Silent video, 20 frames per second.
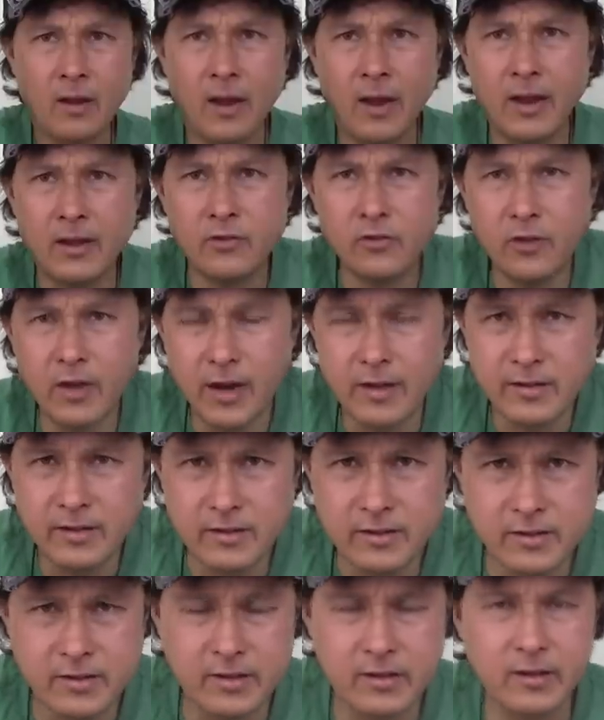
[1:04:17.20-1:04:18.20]
as you guys
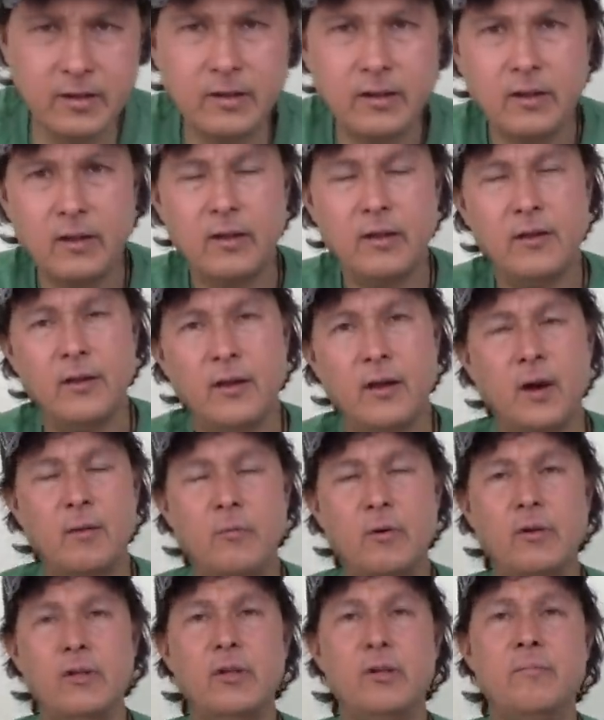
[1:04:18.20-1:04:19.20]
can see
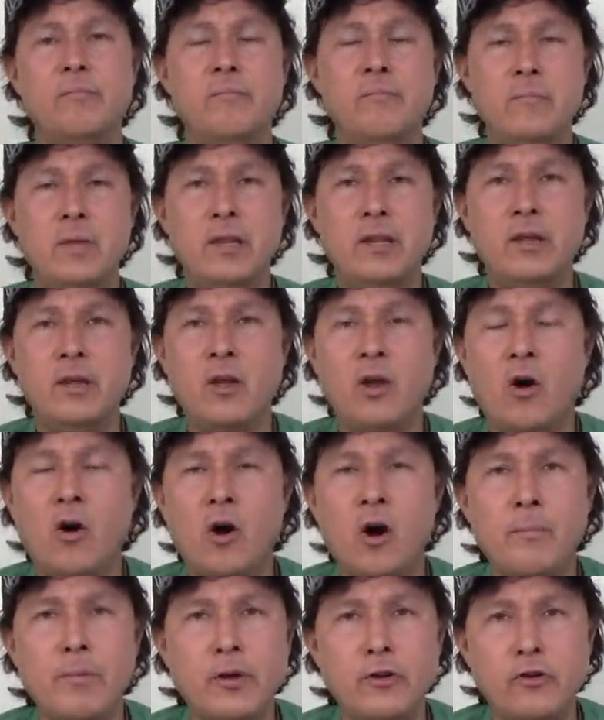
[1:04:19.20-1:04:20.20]
i'm really meeting
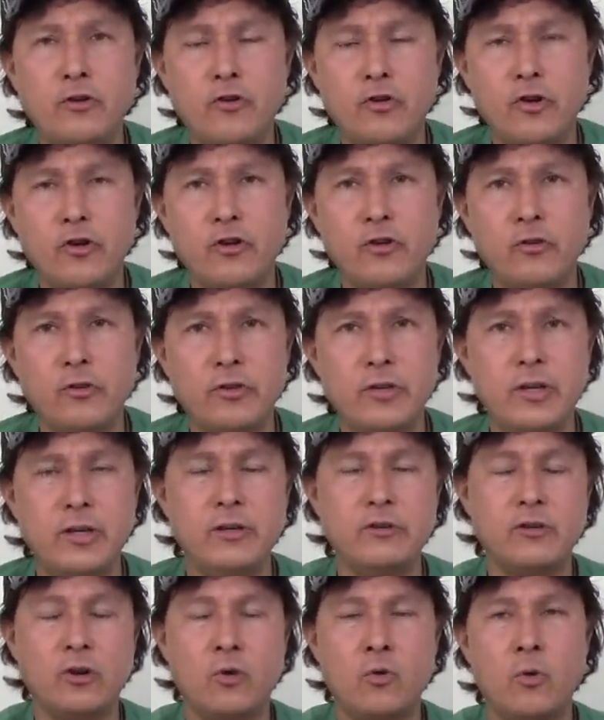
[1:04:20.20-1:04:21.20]
all my nutritional
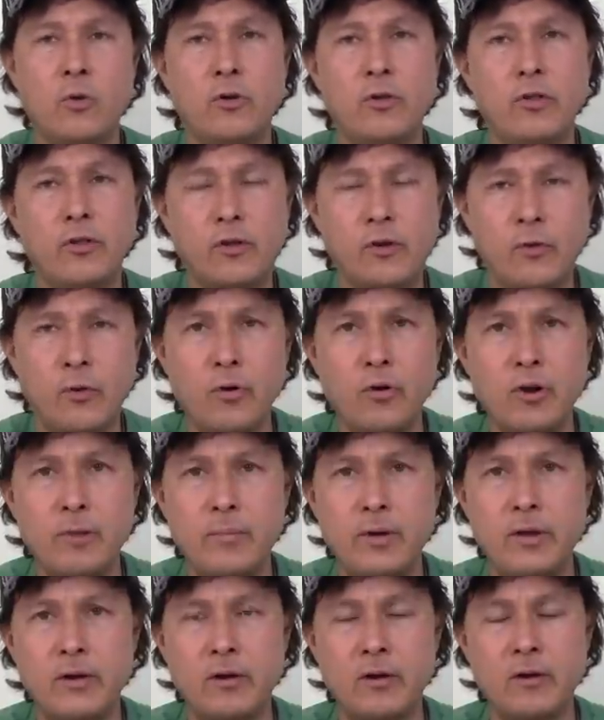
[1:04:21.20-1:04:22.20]
needs according to the
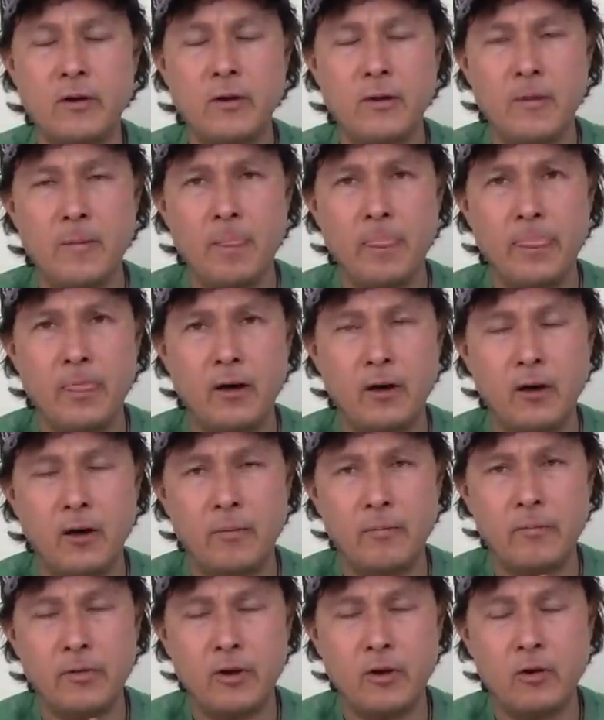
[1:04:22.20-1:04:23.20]
Cronometer
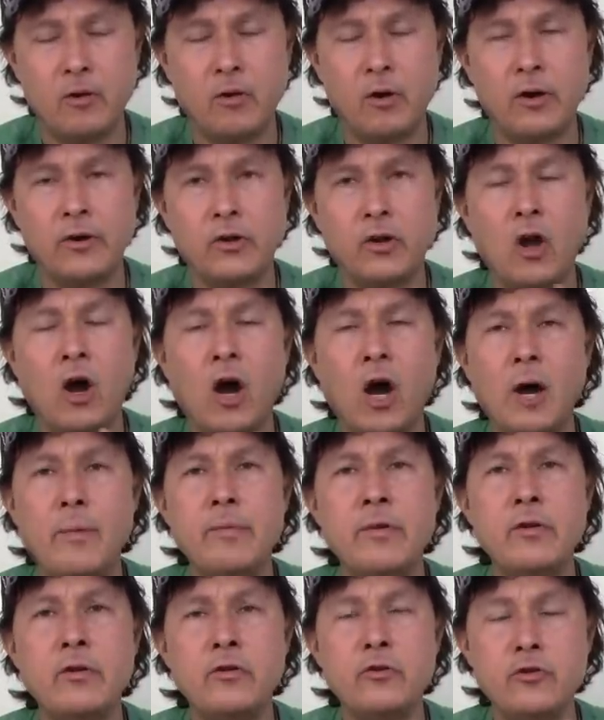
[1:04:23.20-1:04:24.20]
um, you know on
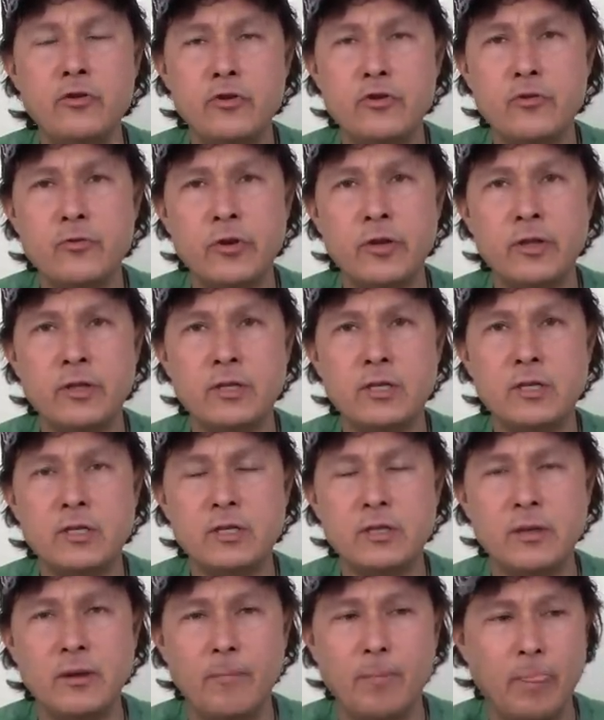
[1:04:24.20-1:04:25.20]
common
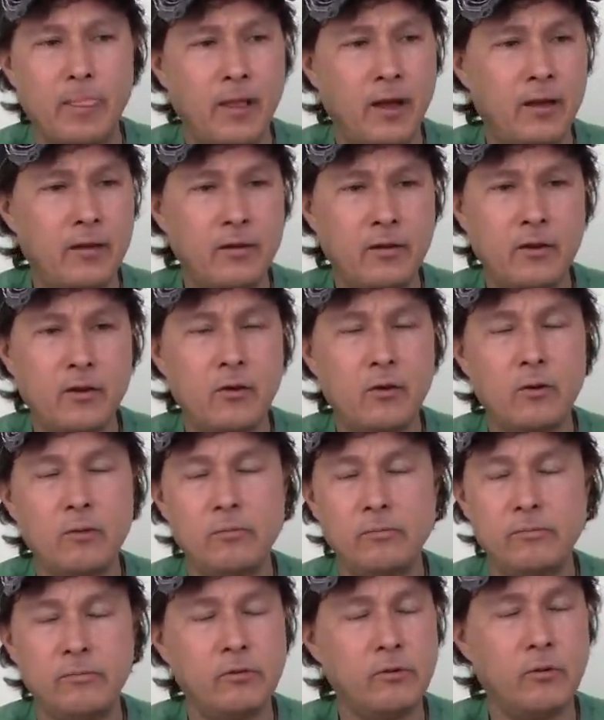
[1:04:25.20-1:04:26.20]
nutrients and you
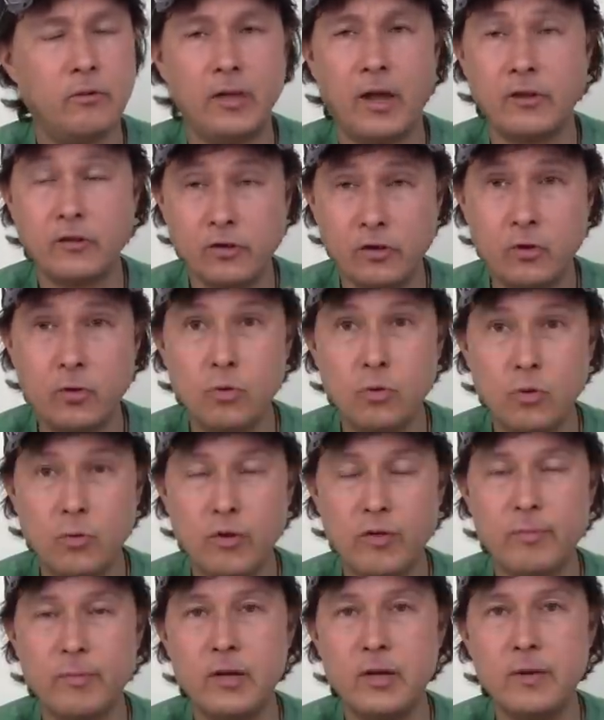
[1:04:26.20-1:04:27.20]
know so that's cool
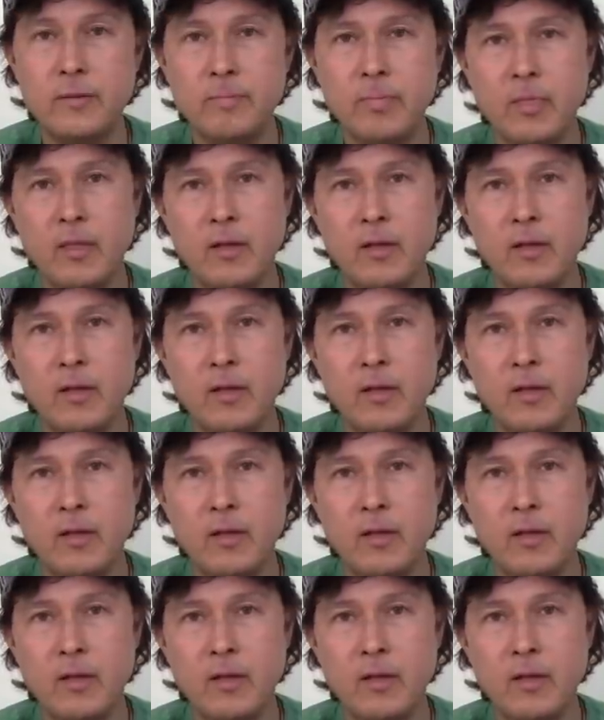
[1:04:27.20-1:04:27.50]
with me